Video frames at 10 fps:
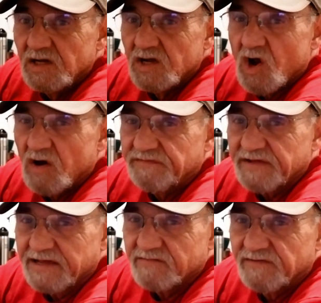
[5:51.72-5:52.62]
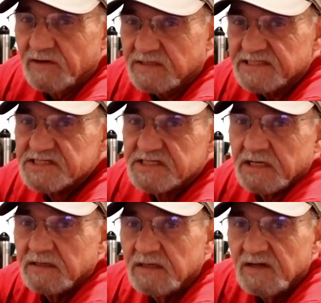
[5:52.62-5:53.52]
coffee influenced
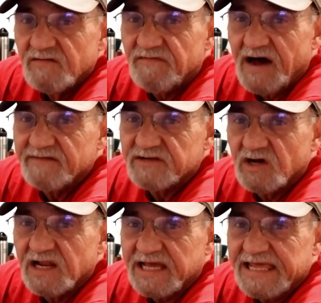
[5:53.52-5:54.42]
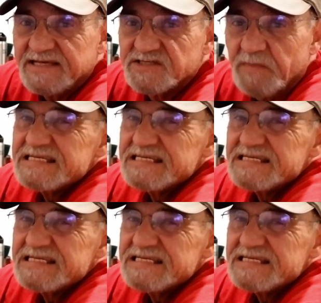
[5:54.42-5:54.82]
$5 gizmo.